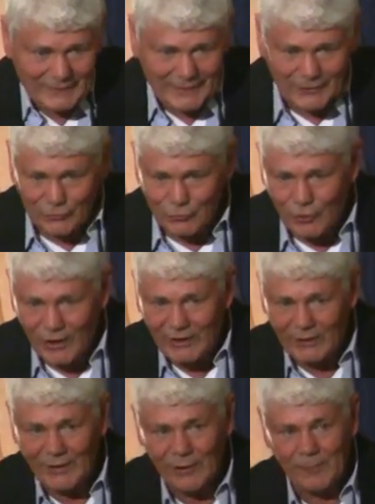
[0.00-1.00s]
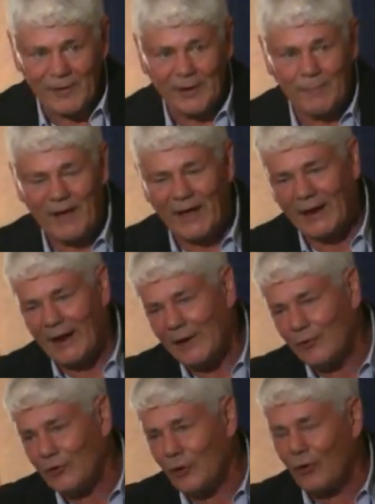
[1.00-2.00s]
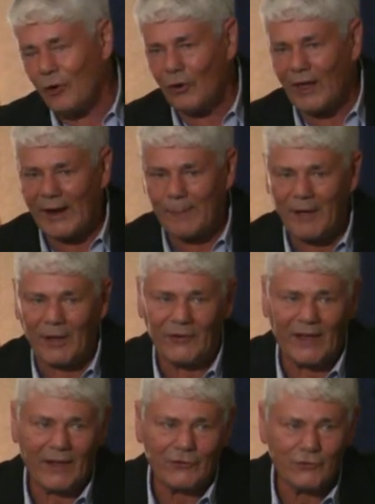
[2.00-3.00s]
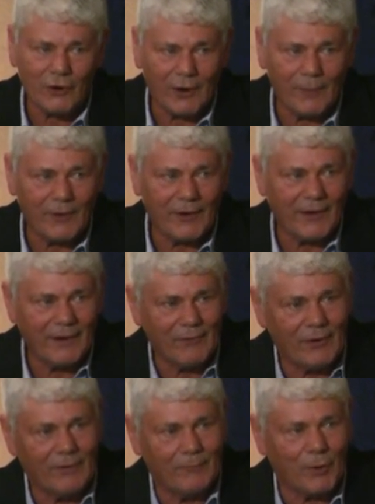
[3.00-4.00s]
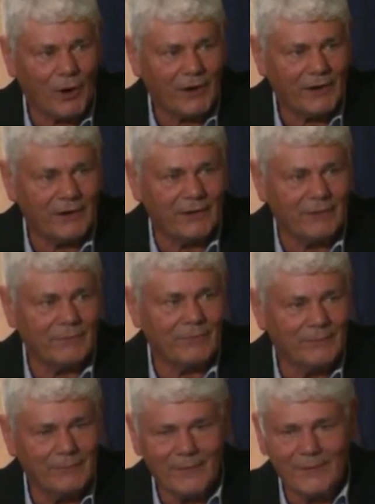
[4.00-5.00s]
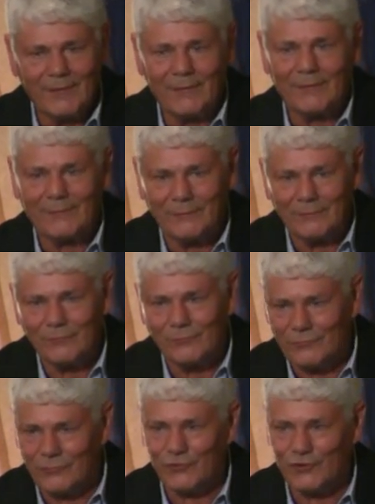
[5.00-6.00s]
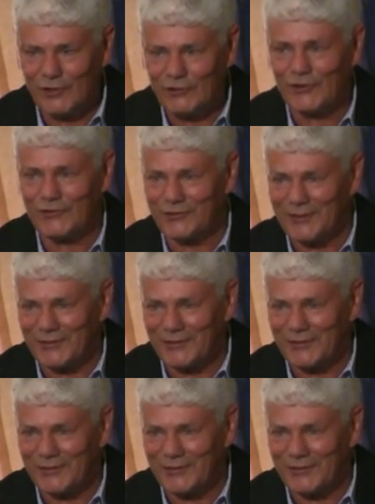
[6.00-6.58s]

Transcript: I can talk a little bit about it. I don't know a whole lot about NASCAR, but I have a marketing genius